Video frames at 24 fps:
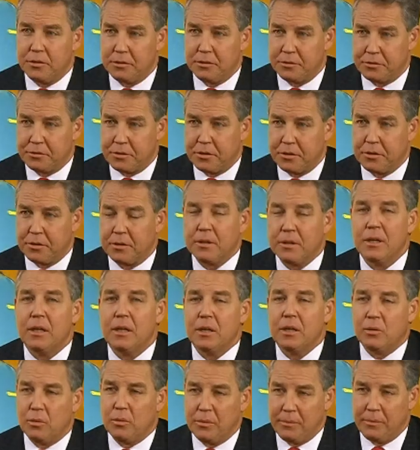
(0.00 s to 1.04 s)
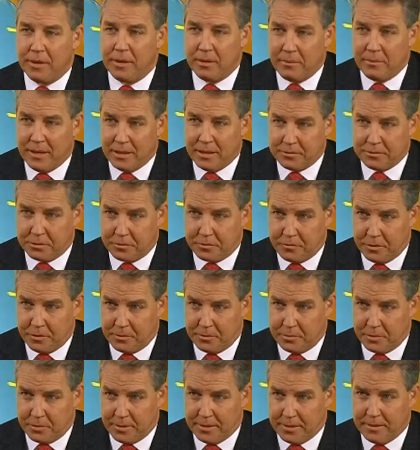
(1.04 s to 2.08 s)
to ensure we minimize our
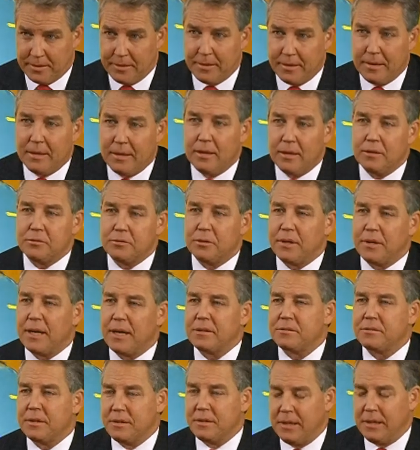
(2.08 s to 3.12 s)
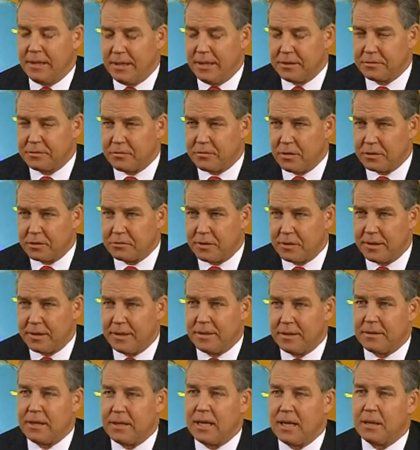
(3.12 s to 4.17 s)
footprint. So yes, it is
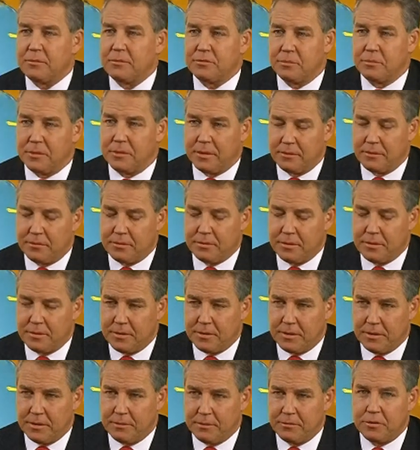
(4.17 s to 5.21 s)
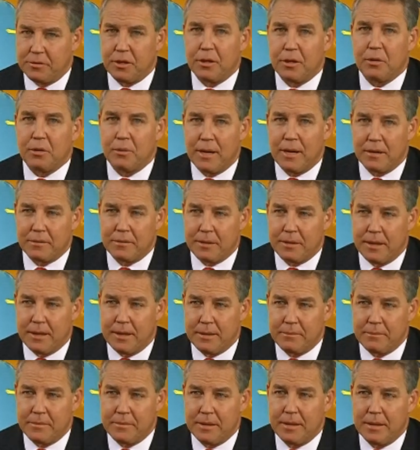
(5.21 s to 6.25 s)
frustrating at times from the turnaround
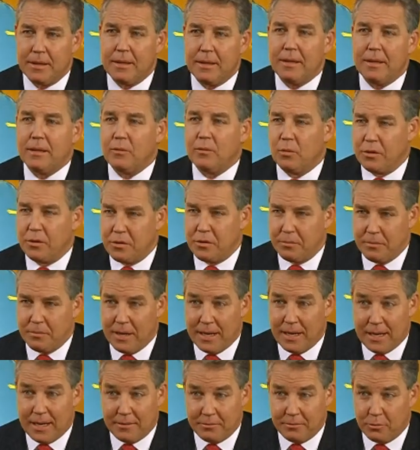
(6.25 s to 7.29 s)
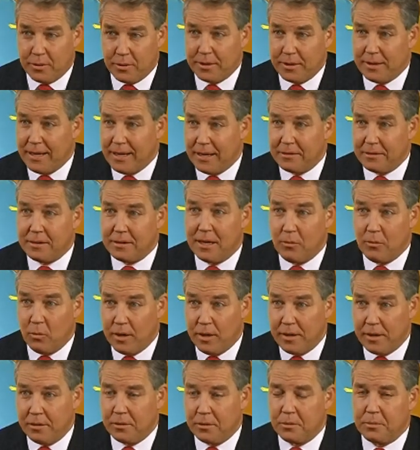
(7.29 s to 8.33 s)
time where you might have rig downtime
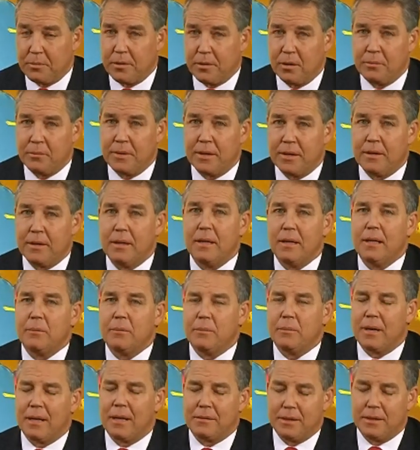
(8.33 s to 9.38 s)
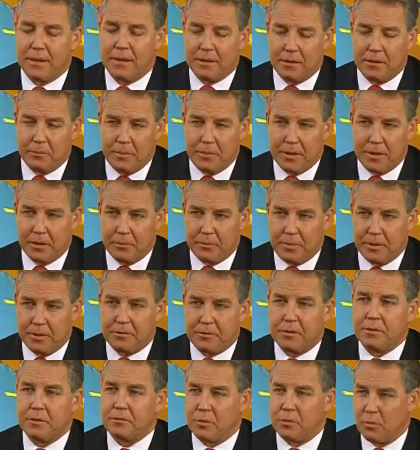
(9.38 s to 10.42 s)
waiting on a permit, but I think in the bigger
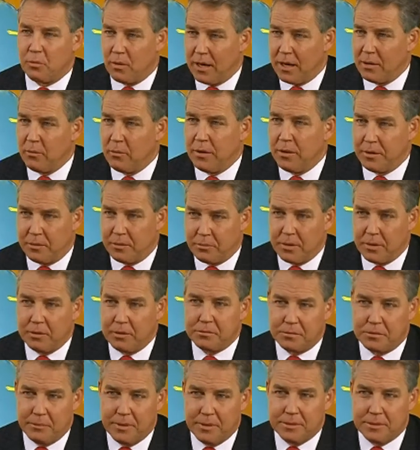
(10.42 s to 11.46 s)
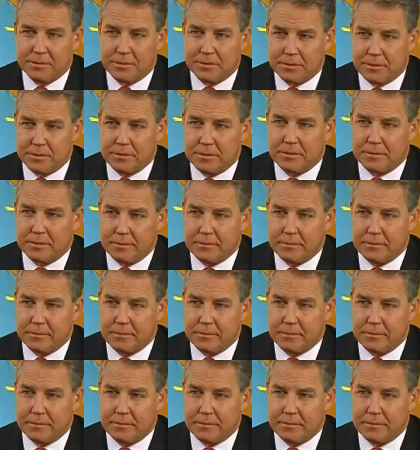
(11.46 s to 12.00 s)
picture it's the right way to approach the business.